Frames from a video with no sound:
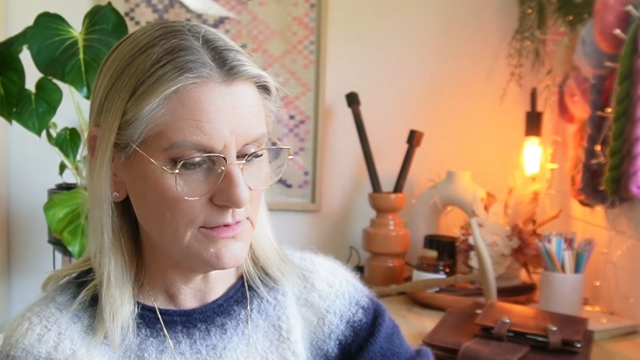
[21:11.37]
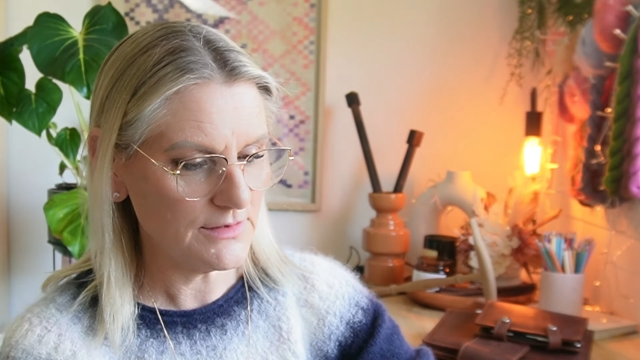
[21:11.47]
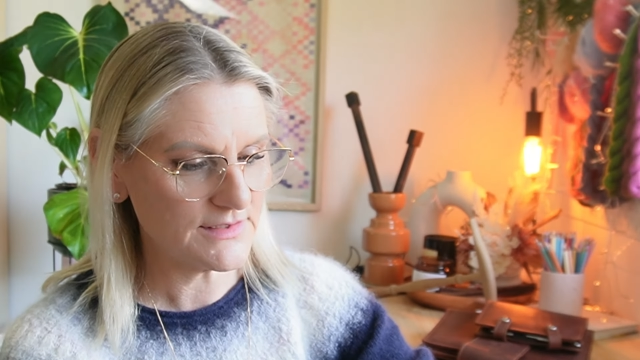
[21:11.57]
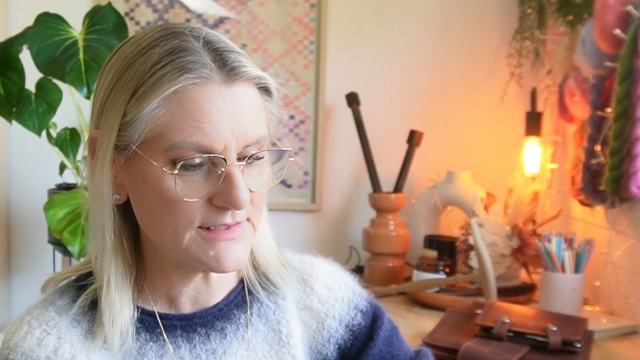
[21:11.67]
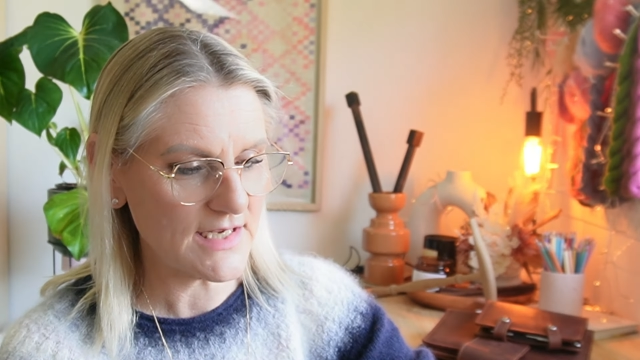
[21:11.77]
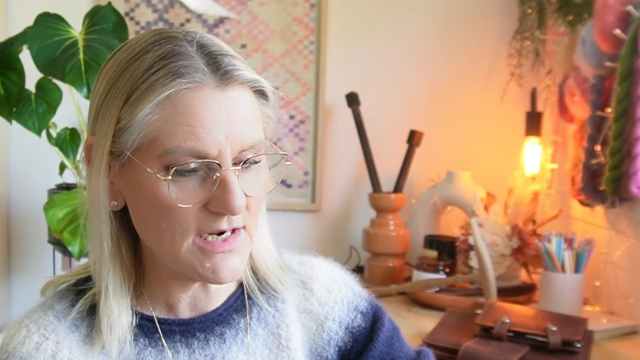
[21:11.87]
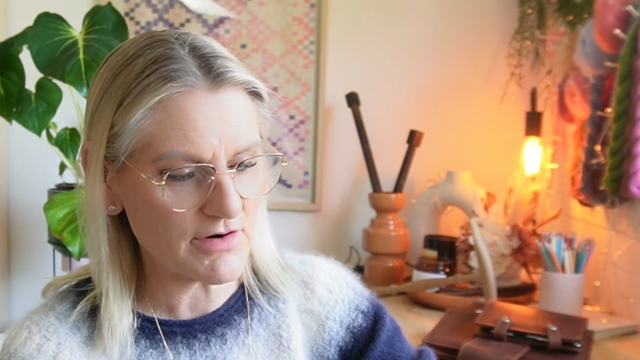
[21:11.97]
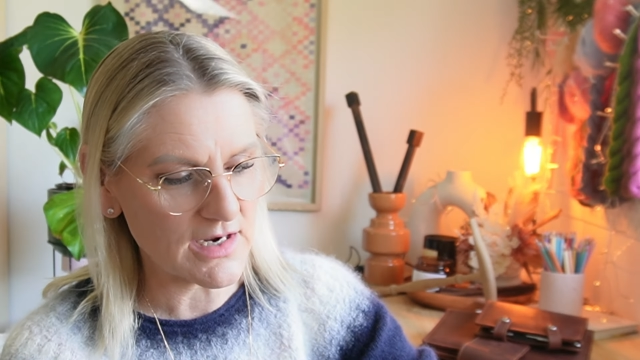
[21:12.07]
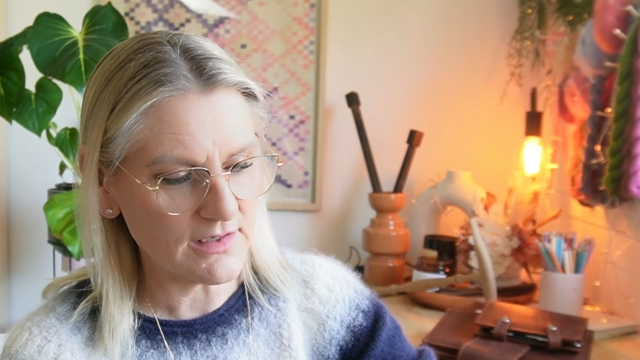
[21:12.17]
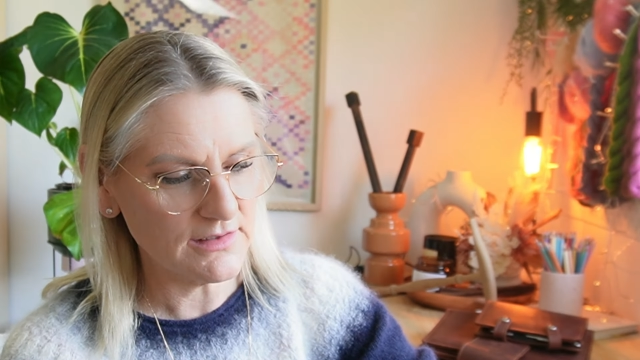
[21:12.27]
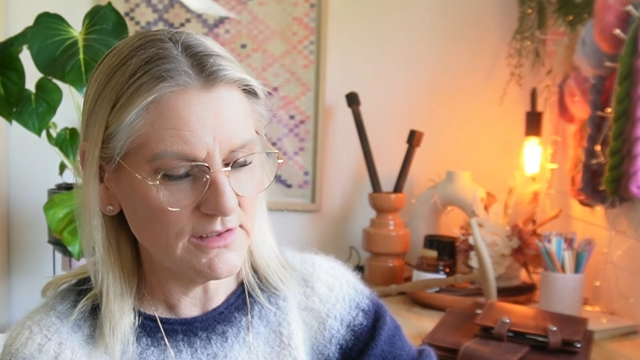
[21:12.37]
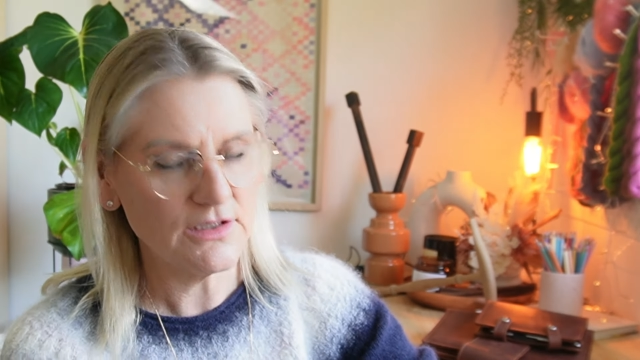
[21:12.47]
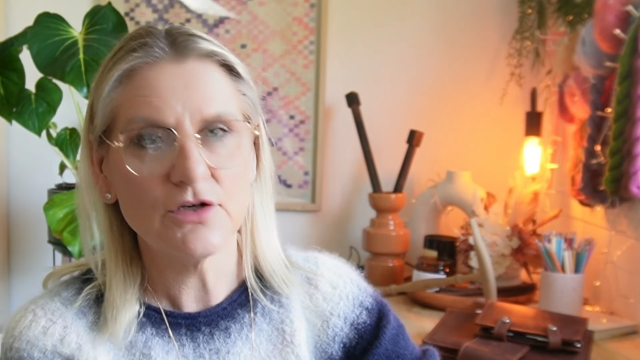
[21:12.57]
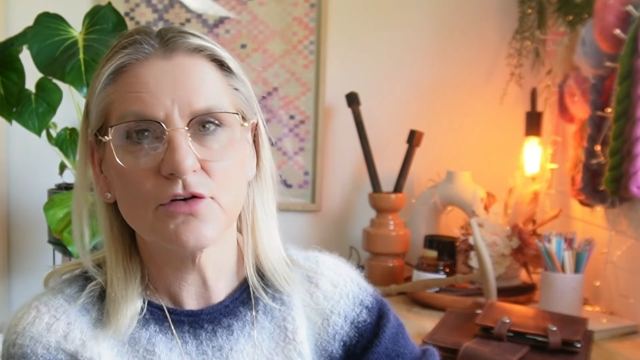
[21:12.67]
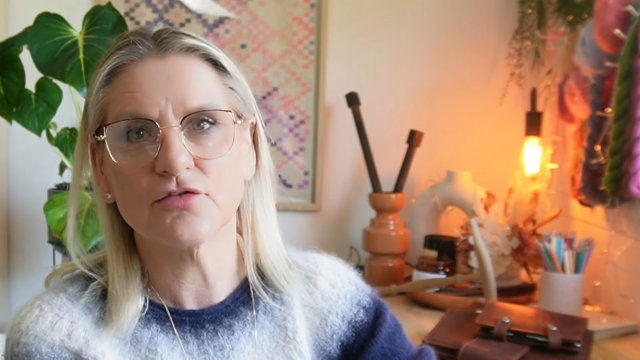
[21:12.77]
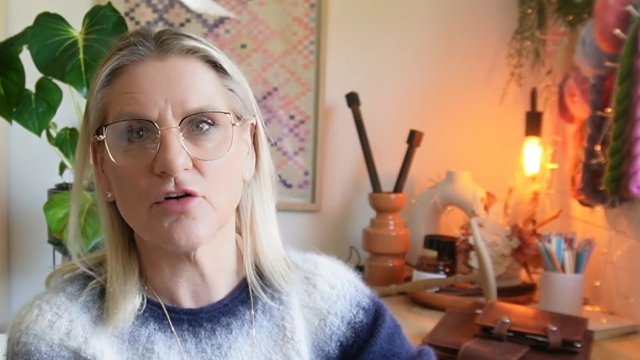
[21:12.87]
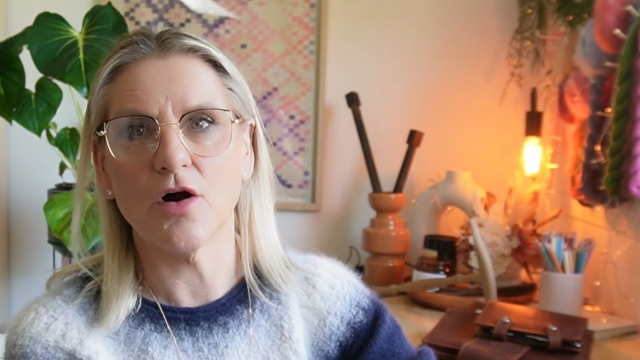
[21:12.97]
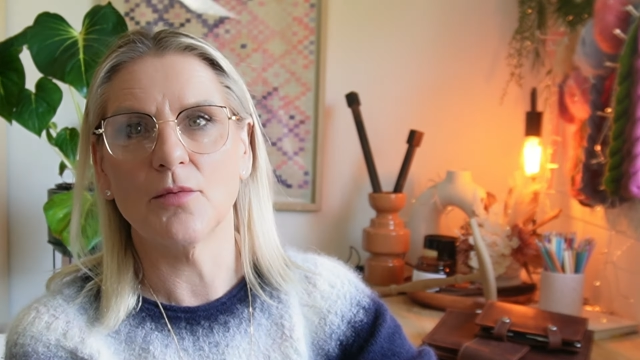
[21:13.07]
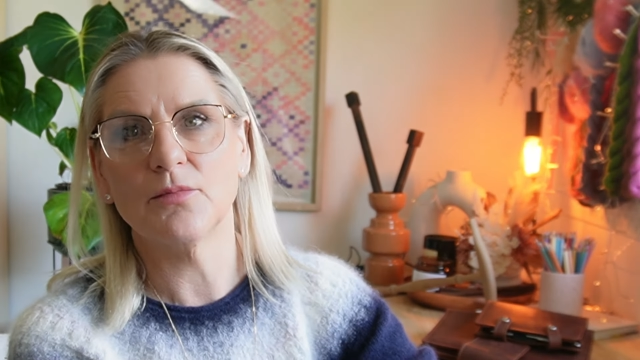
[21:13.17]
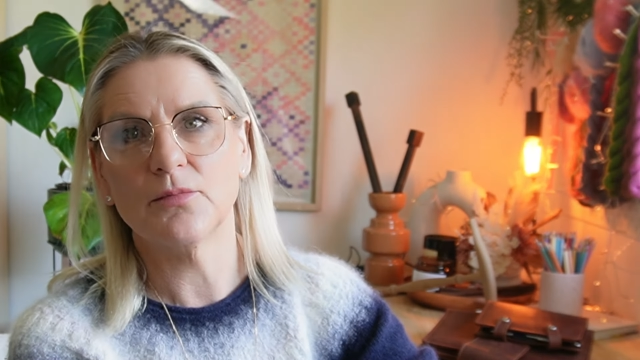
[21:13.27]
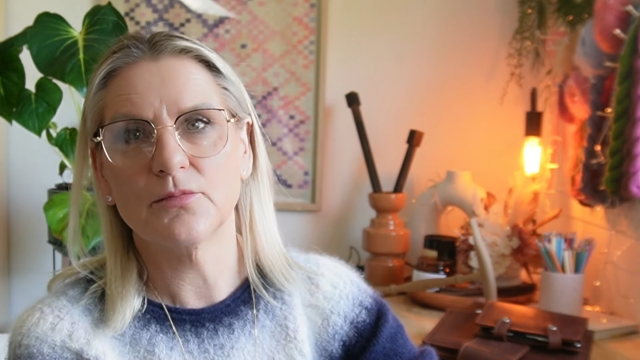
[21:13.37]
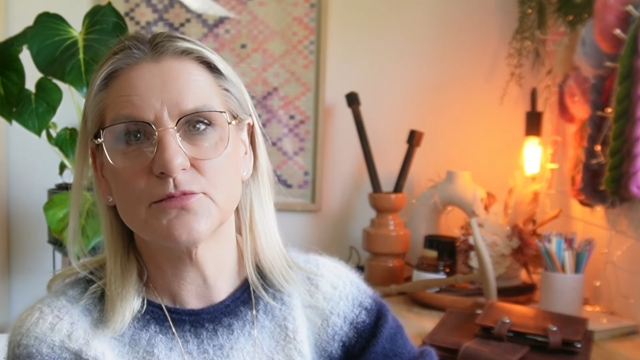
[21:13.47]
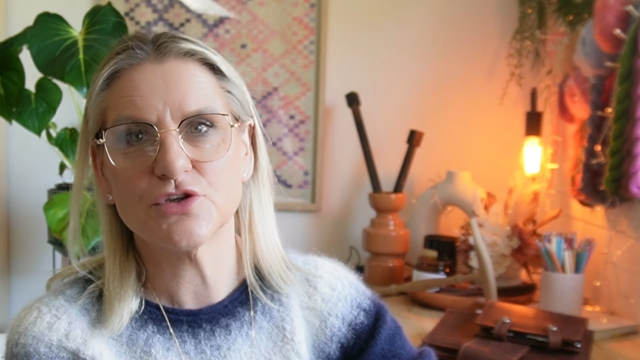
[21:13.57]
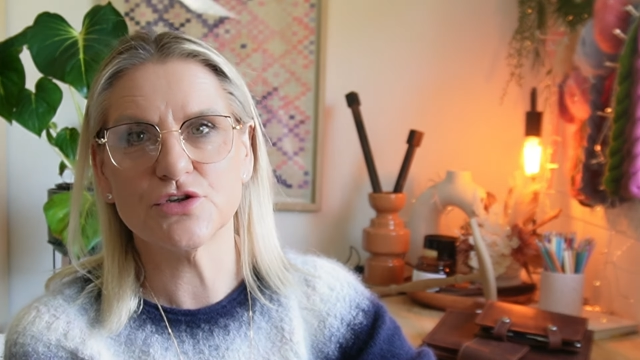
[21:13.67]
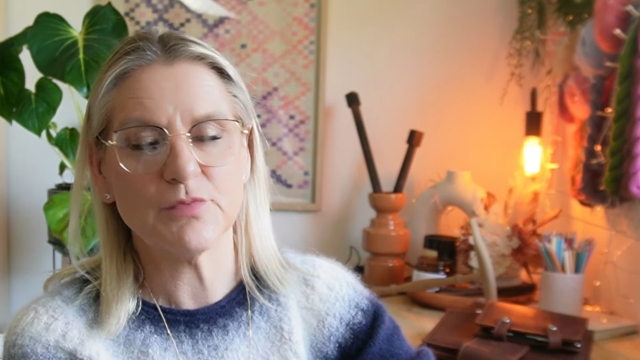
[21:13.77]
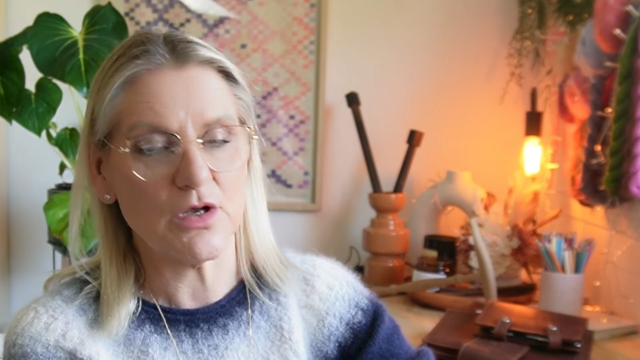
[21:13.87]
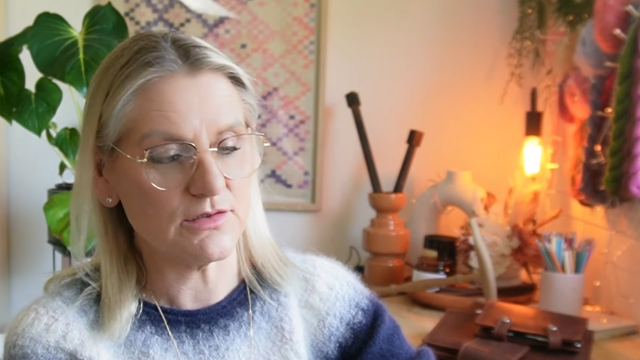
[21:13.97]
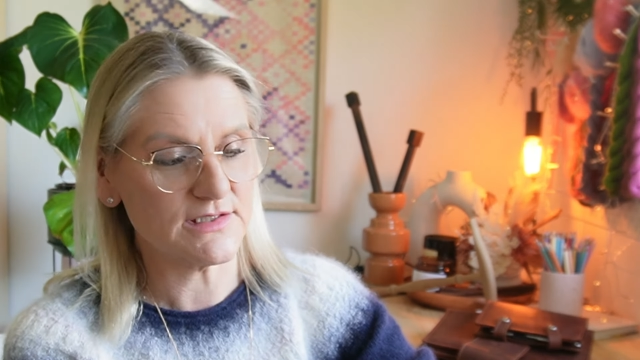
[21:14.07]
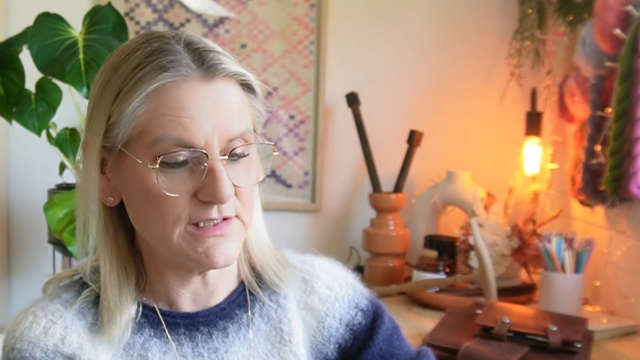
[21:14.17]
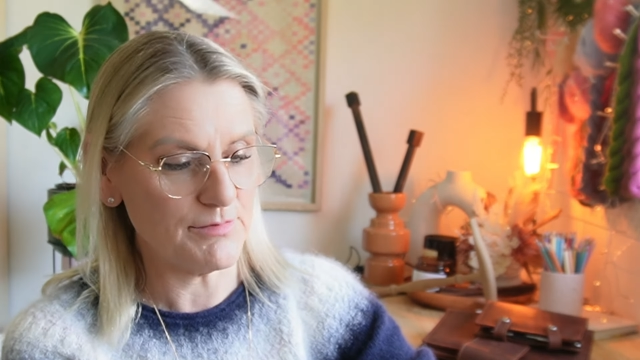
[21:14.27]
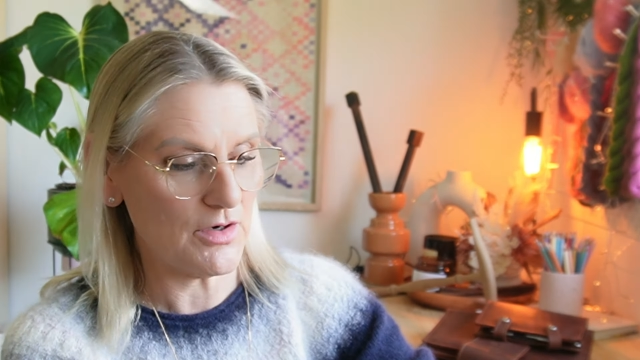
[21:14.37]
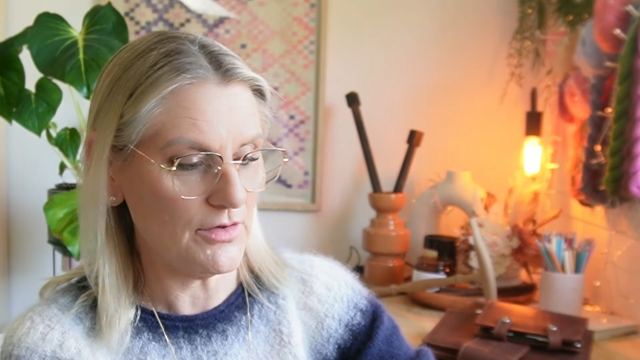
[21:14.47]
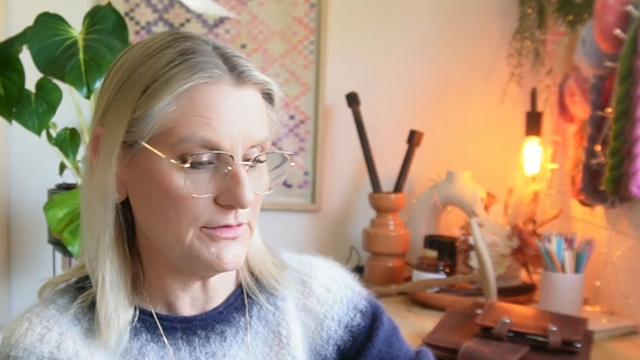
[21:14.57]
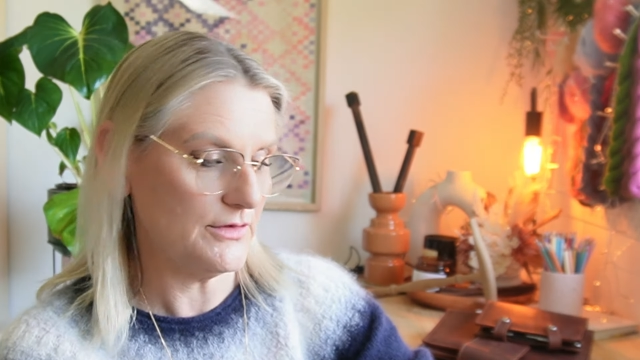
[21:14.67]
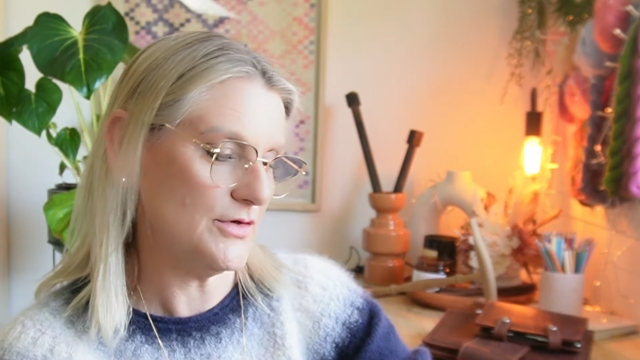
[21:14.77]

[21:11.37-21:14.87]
Sarah from Two Pearls in a Pod,